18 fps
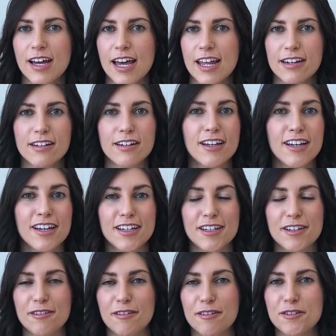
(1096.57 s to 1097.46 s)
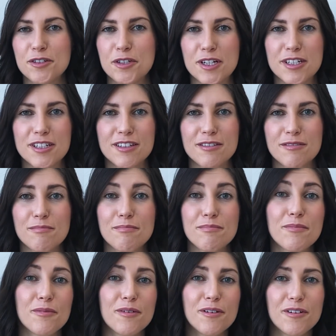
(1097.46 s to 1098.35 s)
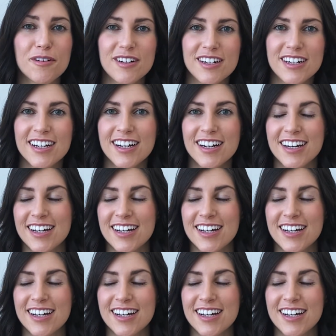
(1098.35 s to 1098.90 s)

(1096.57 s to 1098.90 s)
and just more